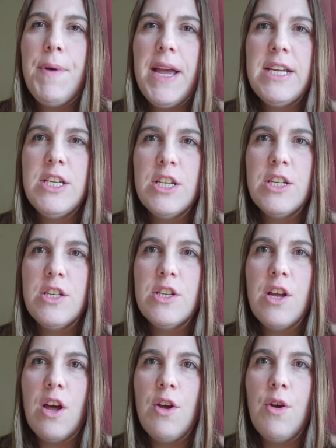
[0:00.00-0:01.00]

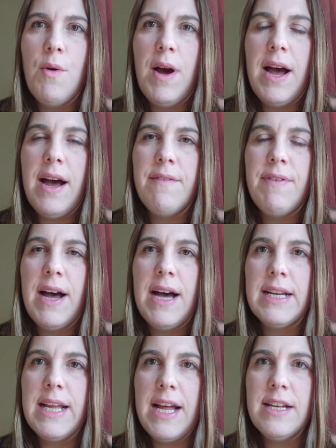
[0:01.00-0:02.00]
patients who have
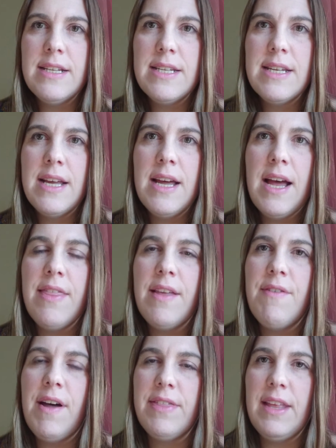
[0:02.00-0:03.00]
had cancer and
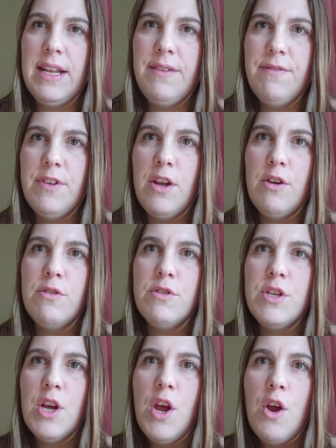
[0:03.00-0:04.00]
they've had their lymph nodes
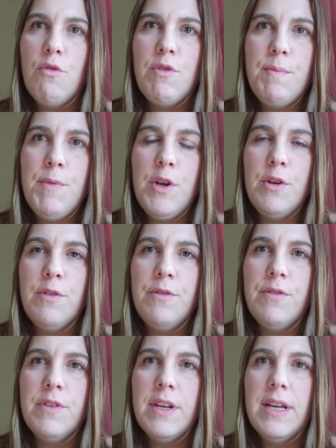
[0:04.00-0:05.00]

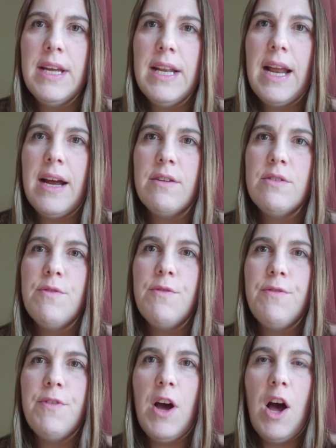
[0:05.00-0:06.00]
removed. Now,
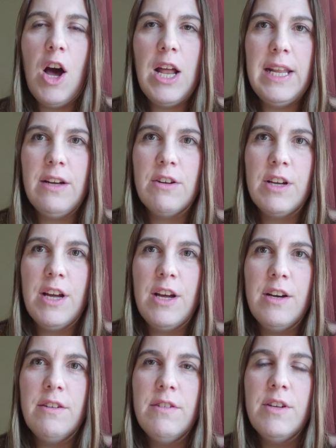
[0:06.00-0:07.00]
for our little
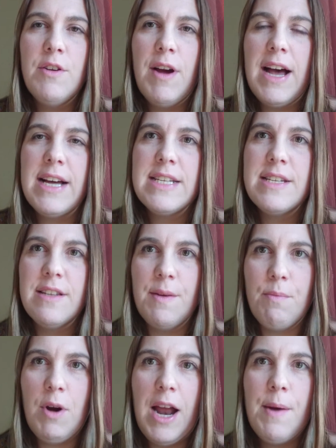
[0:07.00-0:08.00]
girl who has the
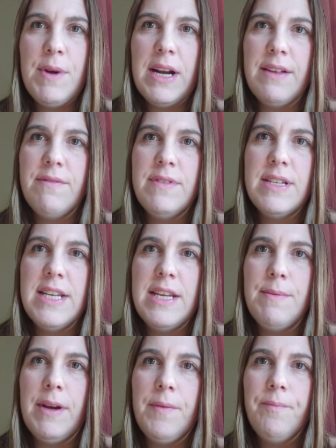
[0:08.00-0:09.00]
primary
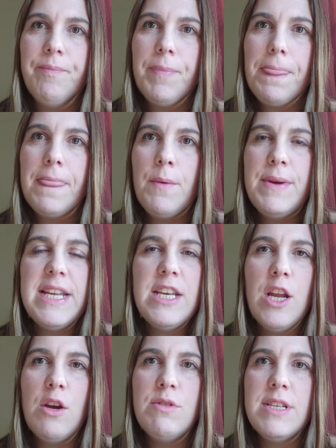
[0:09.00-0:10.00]
lymphedema, we
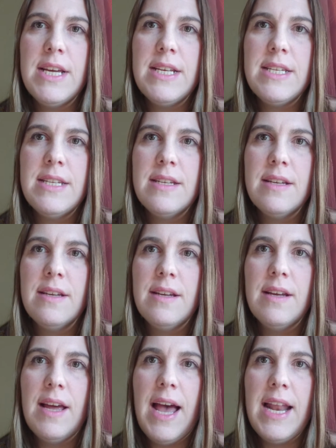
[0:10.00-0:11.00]
didn't notice
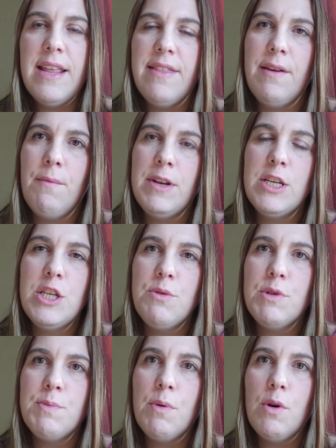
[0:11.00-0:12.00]
anything when she
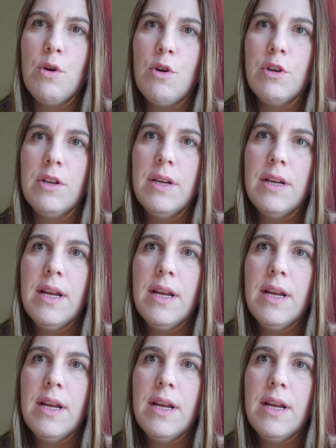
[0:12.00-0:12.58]
was born.